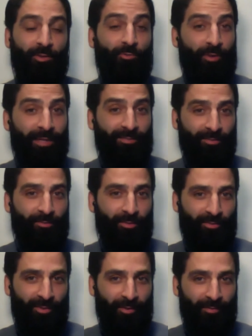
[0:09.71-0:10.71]
the rest of the
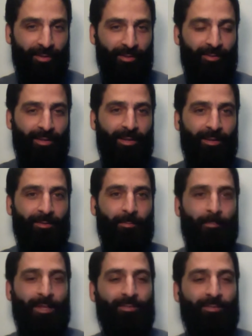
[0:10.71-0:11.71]
stuff that the
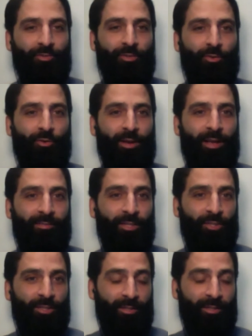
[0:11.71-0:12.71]
Middle East Treaty
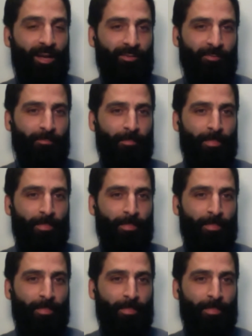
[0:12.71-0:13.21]
Organization does.